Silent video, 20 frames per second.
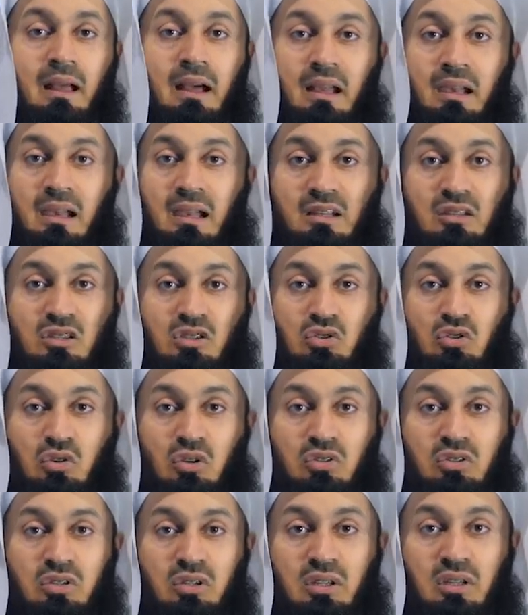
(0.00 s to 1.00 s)
Allah does
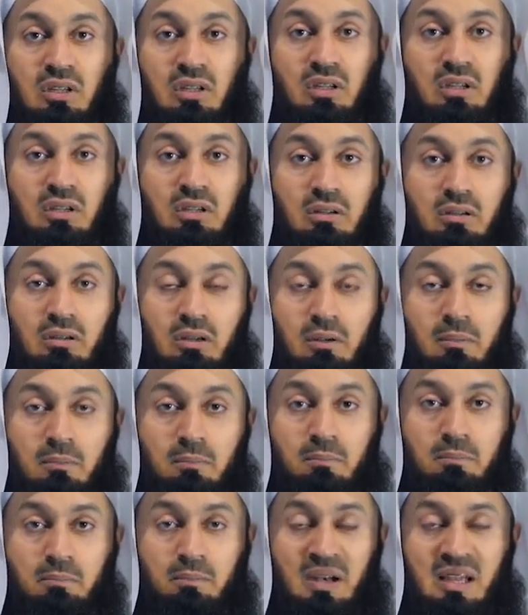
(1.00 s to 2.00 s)
not
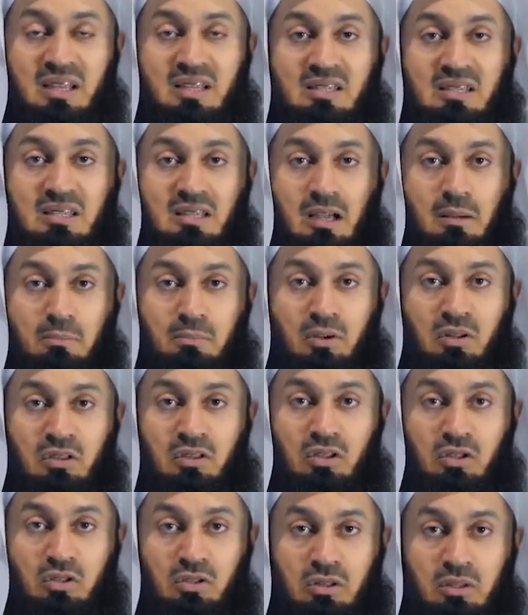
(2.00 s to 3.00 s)
place
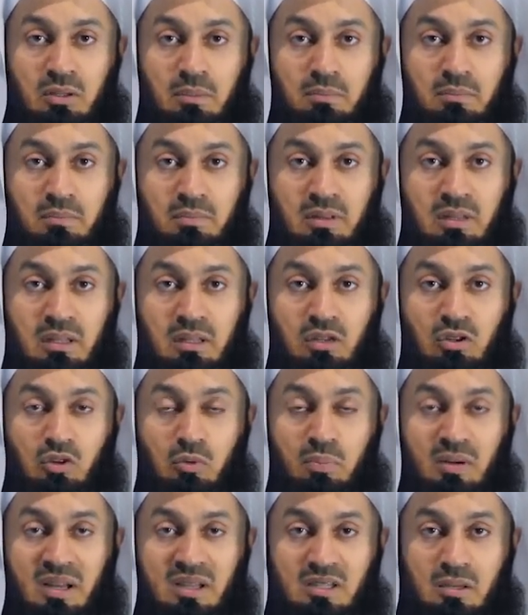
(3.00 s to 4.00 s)
upon
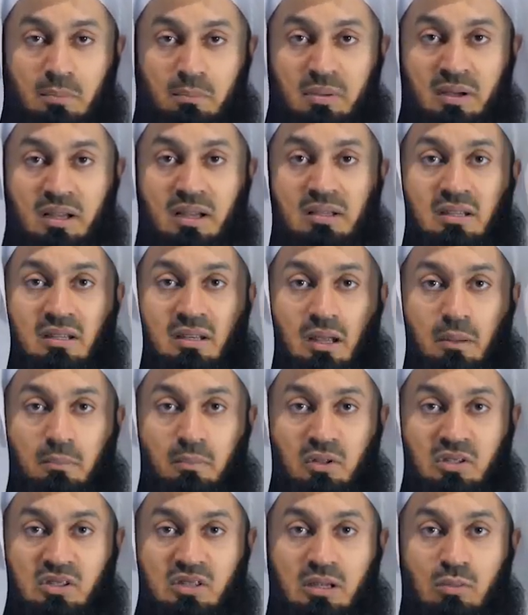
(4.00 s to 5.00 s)
place a burden
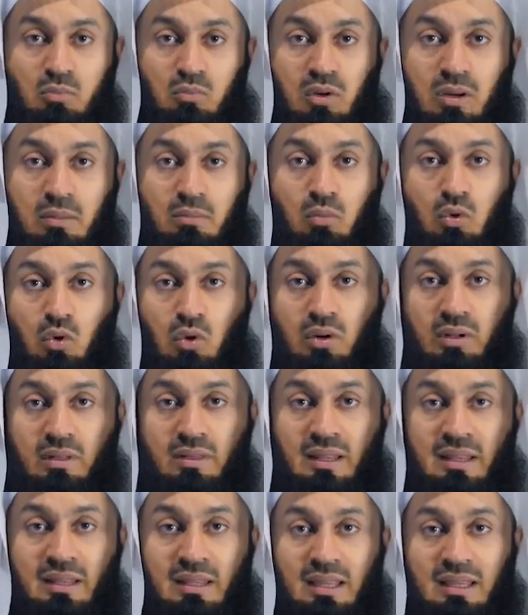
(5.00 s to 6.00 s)
upon someone more
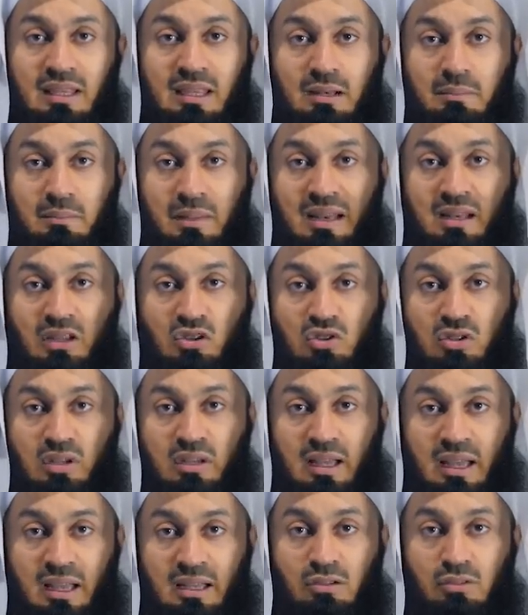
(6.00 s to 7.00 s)
than they can manage
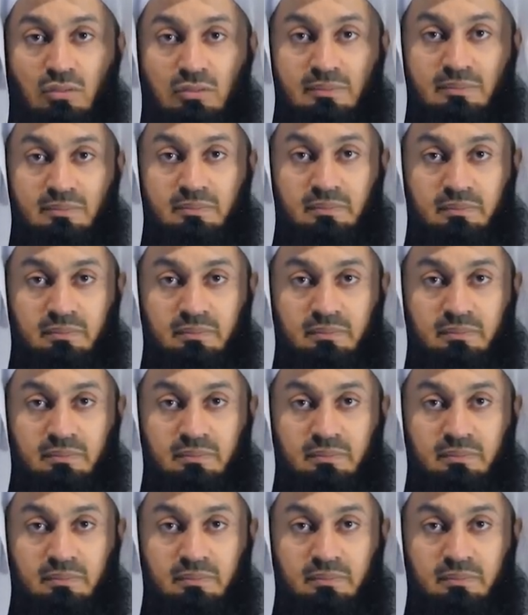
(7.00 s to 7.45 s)
and handle.